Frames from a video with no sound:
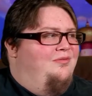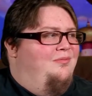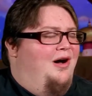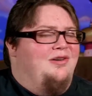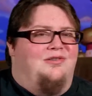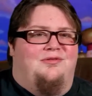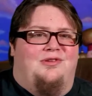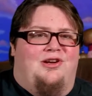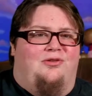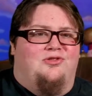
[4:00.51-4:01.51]
of
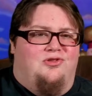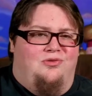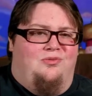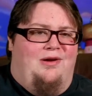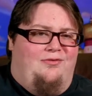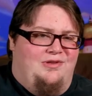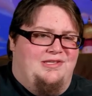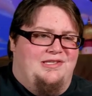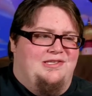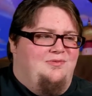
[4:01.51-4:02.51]
modern culture
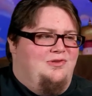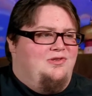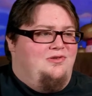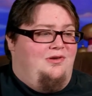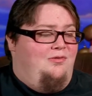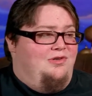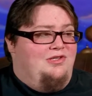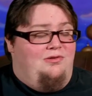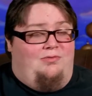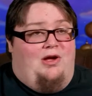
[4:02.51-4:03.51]
references, which, of
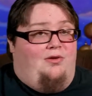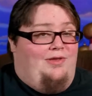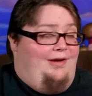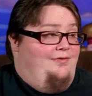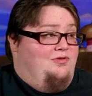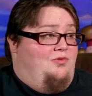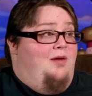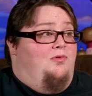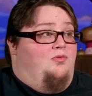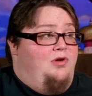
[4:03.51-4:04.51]
course, we all think of as
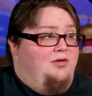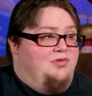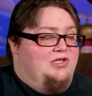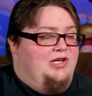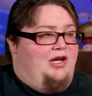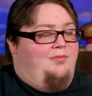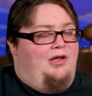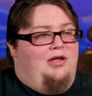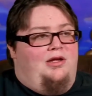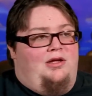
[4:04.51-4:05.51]
Robin Williams' shtick,
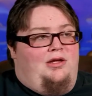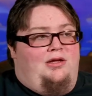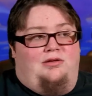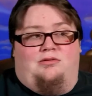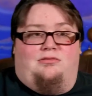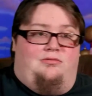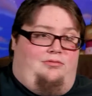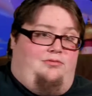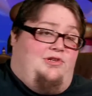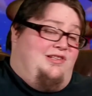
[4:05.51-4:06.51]
but
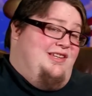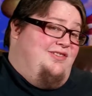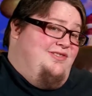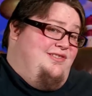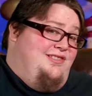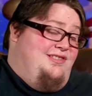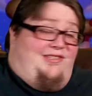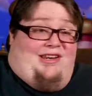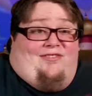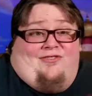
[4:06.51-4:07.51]
DuckTales
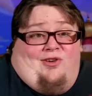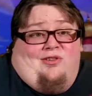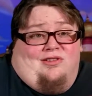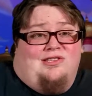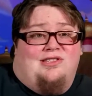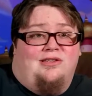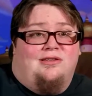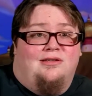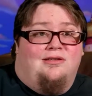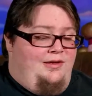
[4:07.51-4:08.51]
did it first.
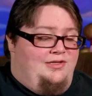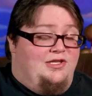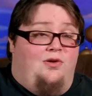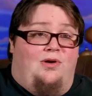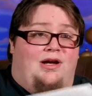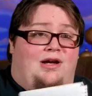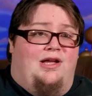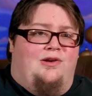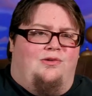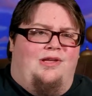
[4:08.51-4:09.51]
So,
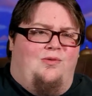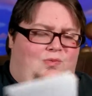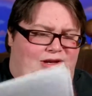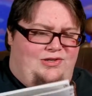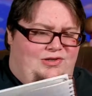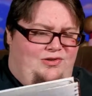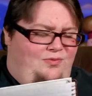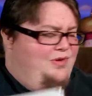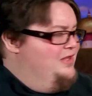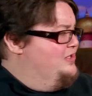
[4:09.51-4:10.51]
an early wish
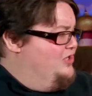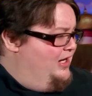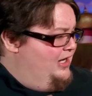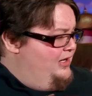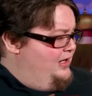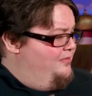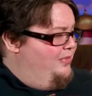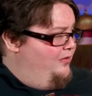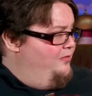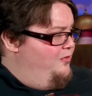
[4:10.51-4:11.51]
with the genie in
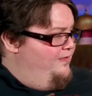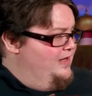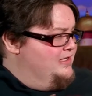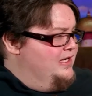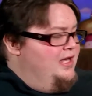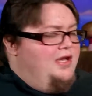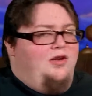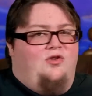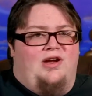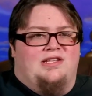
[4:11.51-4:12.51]
both movies
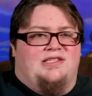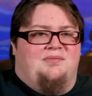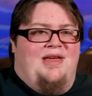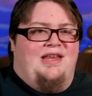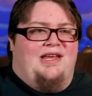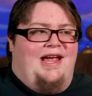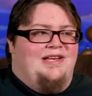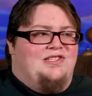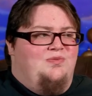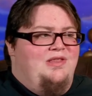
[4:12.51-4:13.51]
grants the main
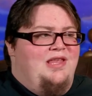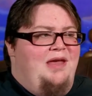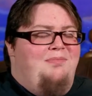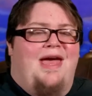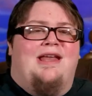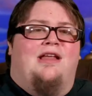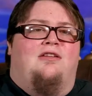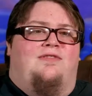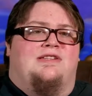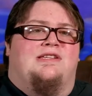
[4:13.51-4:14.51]
cast with a pet
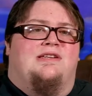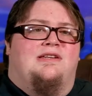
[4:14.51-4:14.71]
elephant.